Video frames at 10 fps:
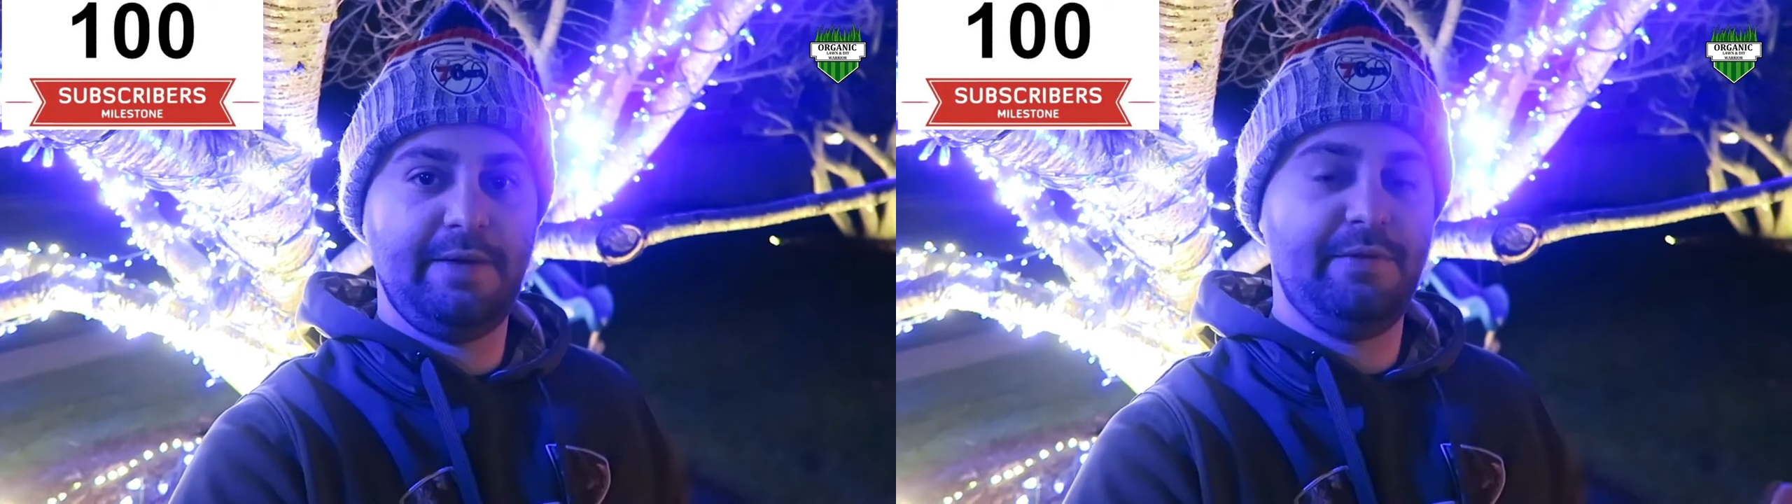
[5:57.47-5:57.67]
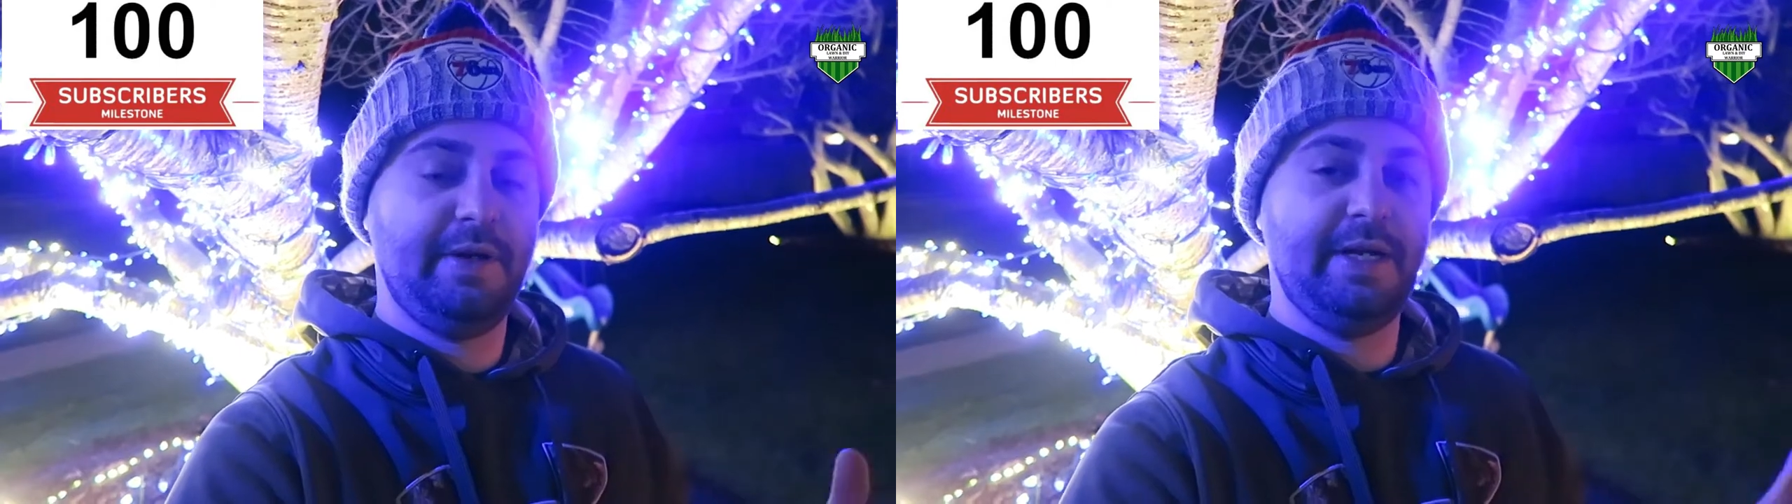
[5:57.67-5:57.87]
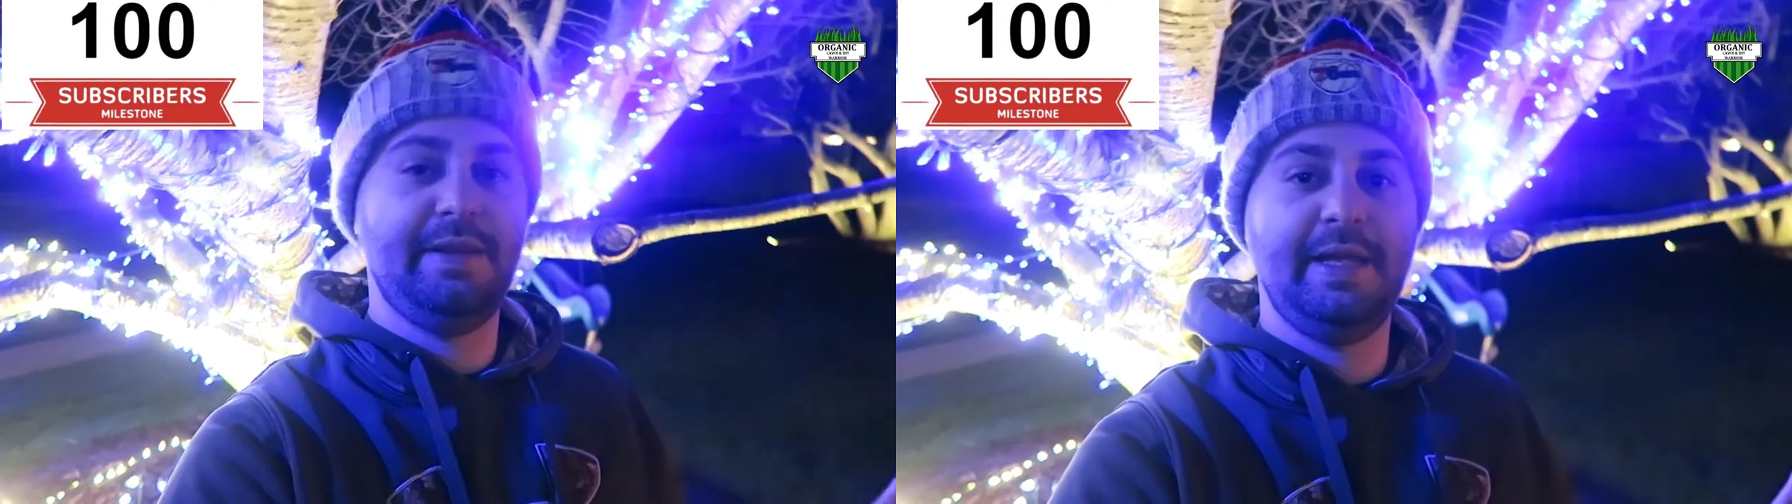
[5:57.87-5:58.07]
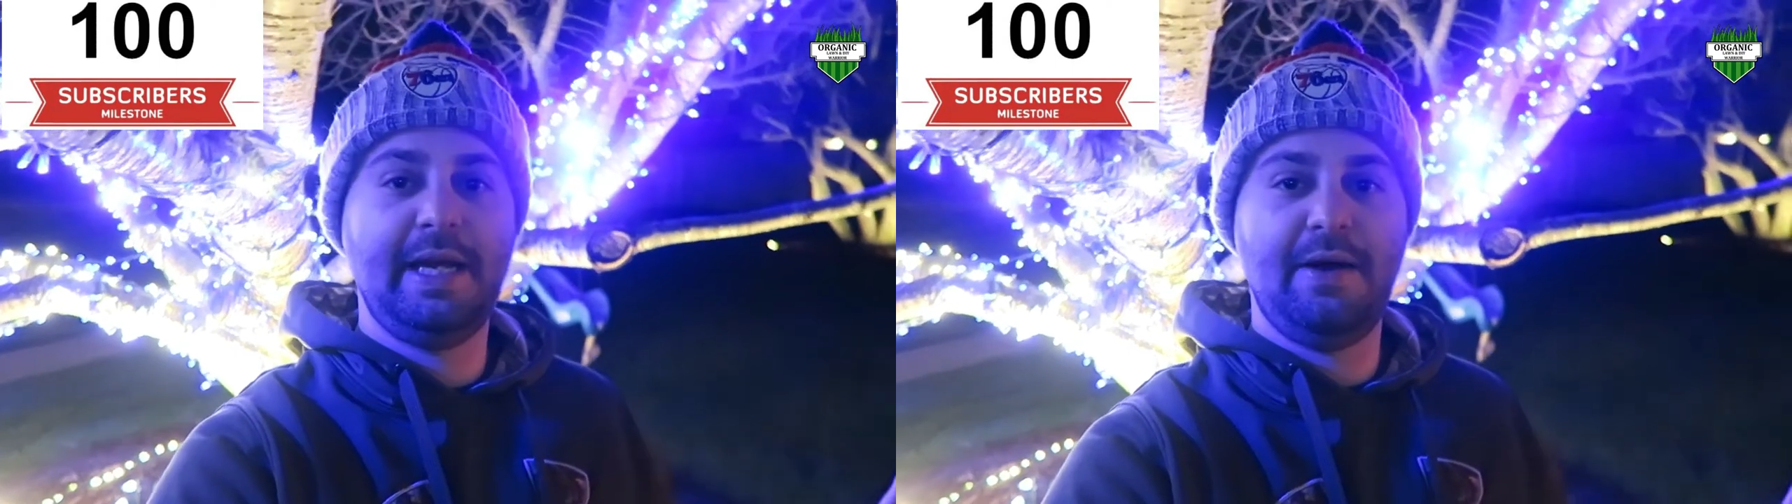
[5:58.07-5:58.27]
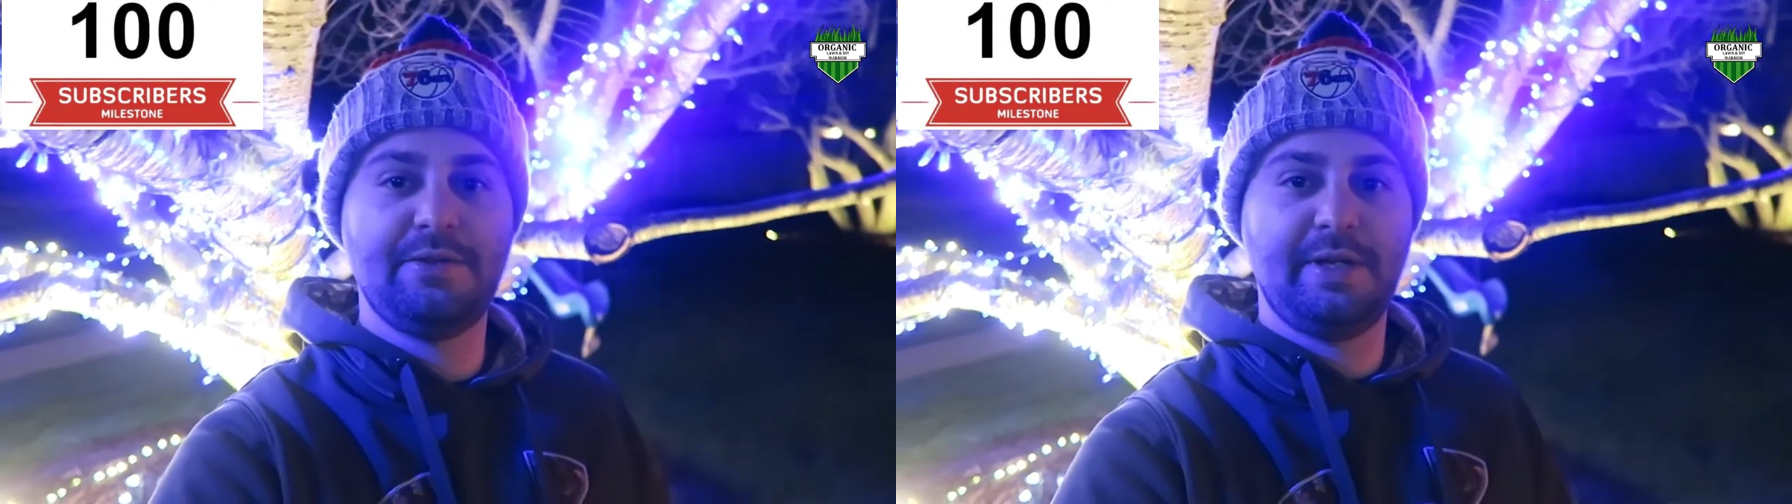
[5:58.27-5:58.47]
I really didn't
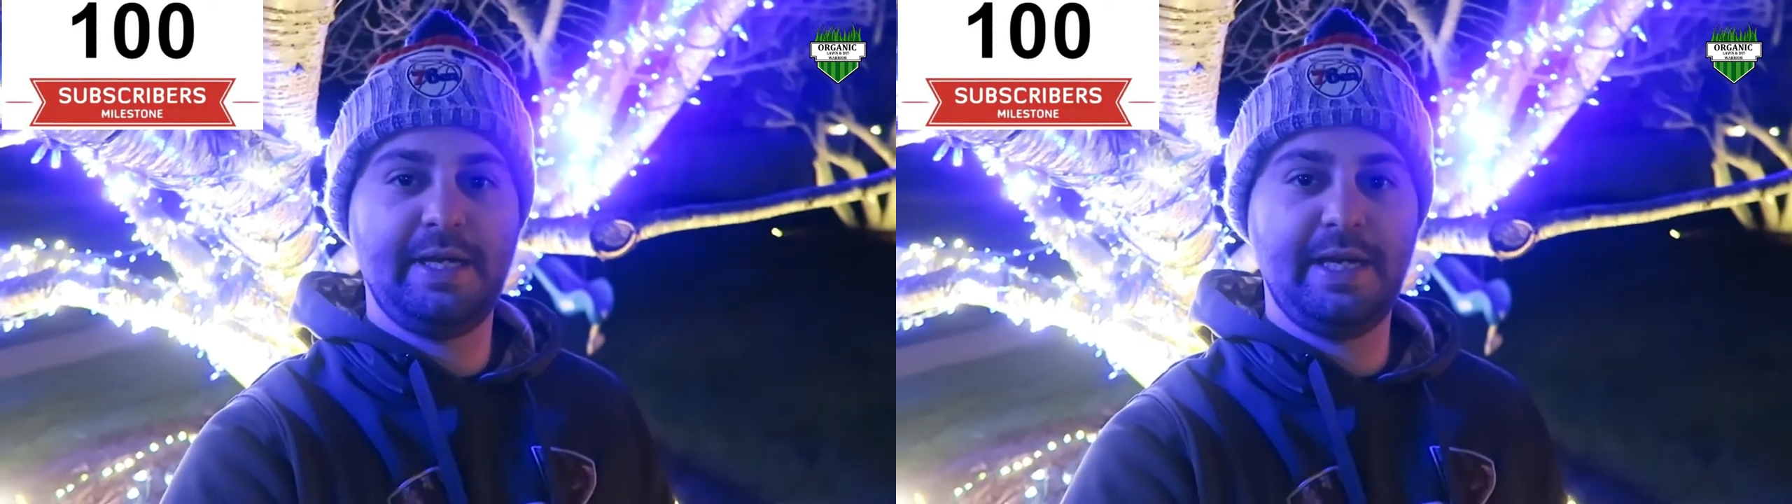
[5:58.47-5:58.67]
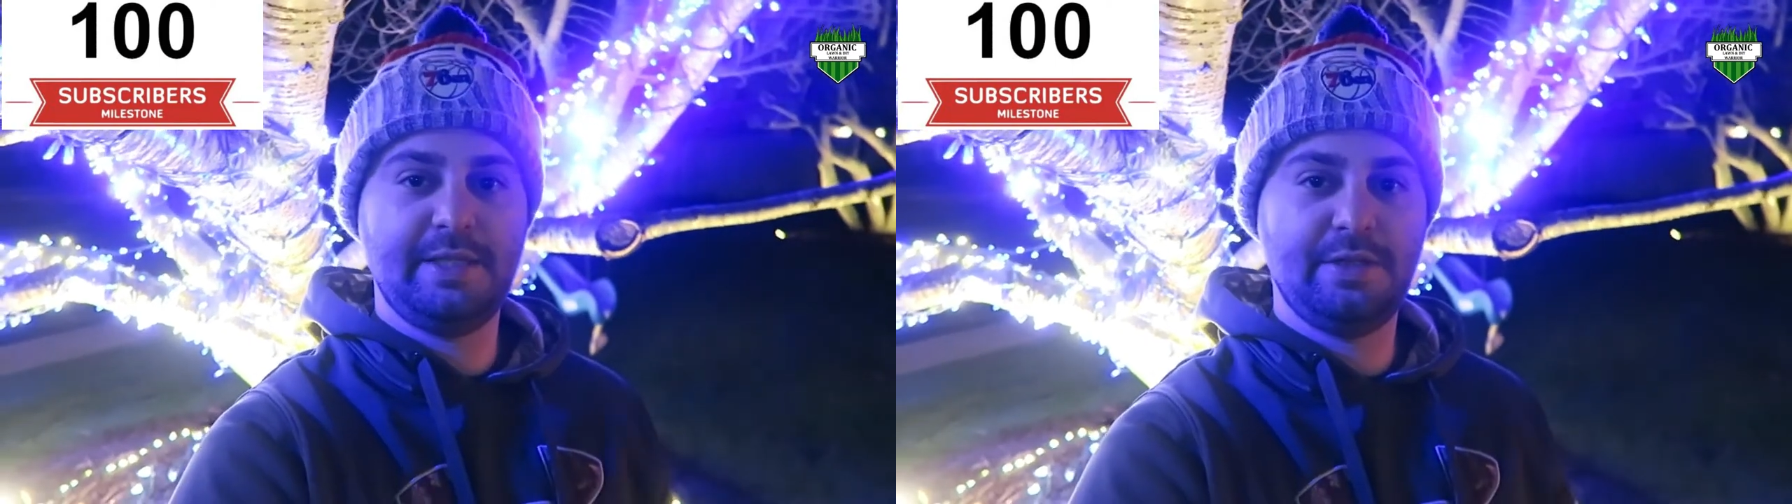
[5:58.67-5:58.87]
think I was gonna get